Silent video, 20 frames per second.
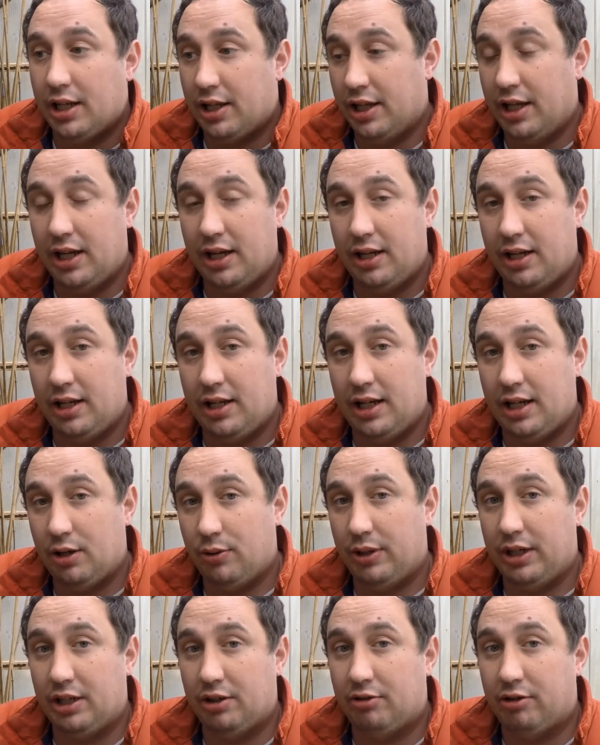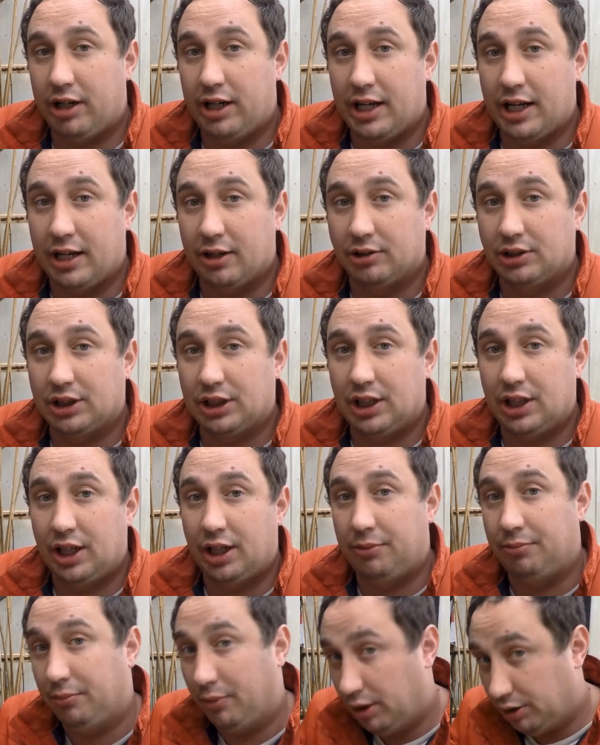They're now in the greenhouse.
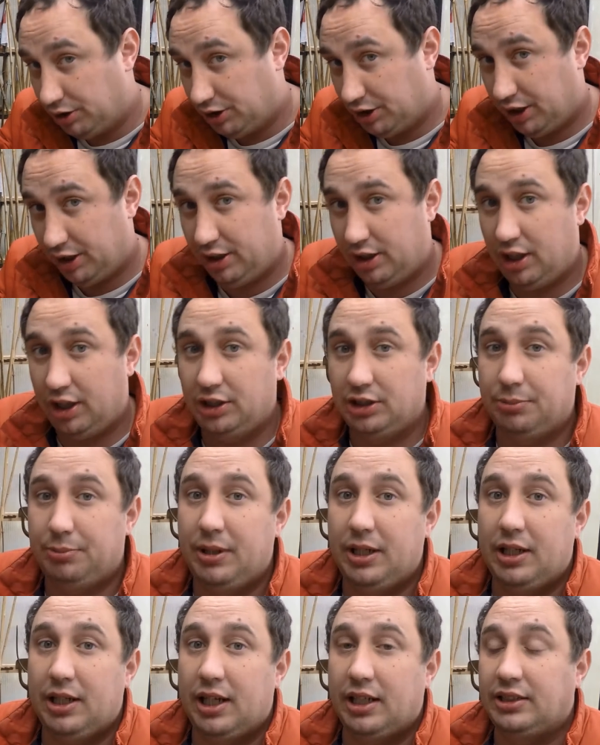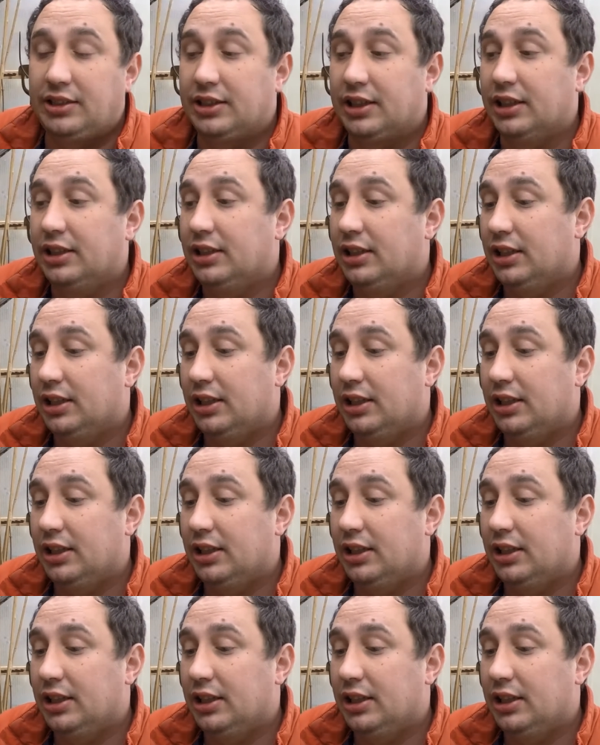I'll show you those a bit later.